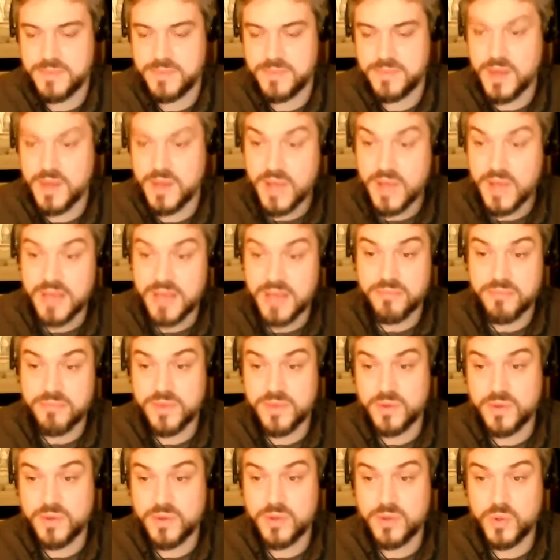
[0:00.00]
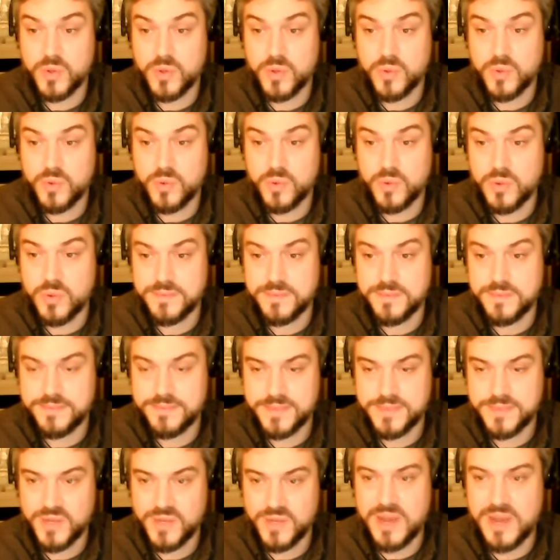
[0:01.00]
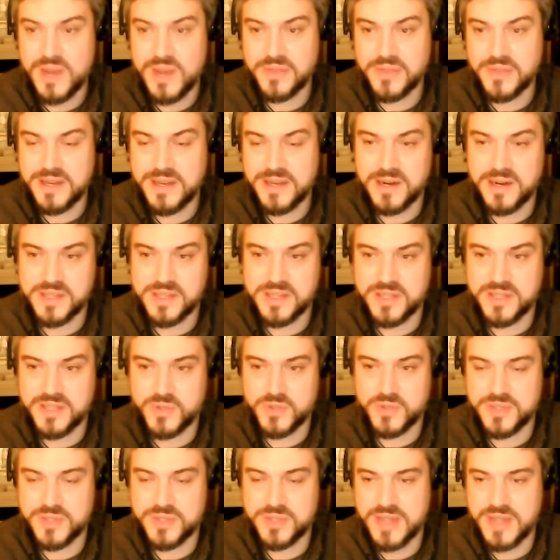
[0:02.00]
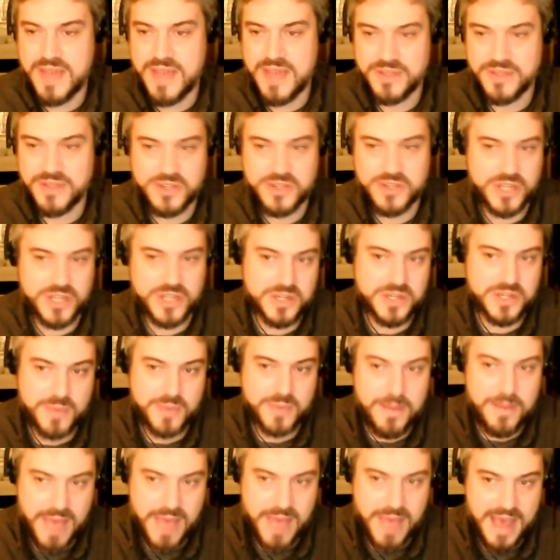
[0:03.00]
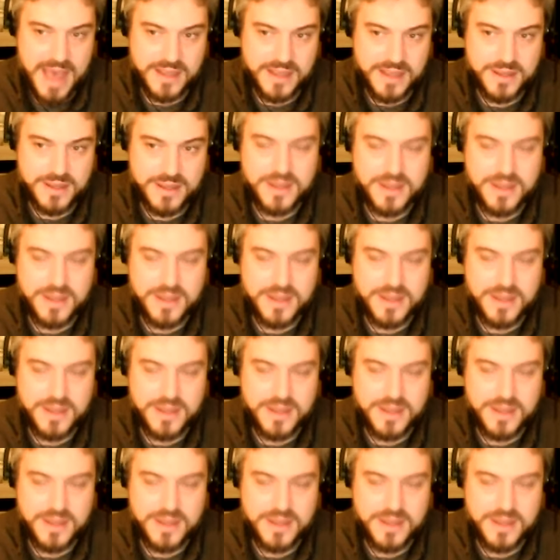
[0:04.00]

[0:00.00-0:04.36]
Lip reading: okay, so who out there is interested in having their shares bought back?